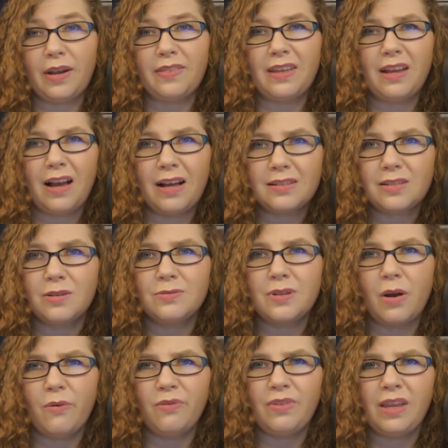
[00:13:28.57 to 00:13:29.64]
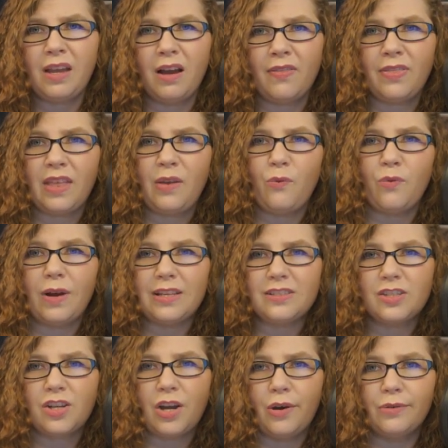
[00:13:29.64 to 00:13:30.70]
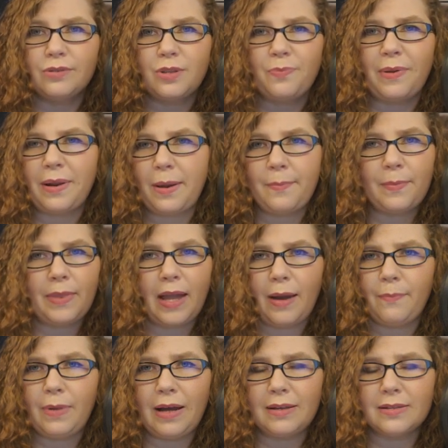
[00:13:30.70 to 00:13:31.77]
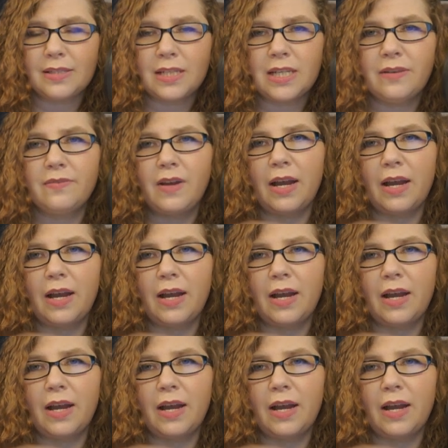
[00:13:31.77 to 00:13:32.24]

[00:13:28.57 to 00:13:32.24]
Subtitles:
I think Costco's only on the West Coast, but I'm not positive.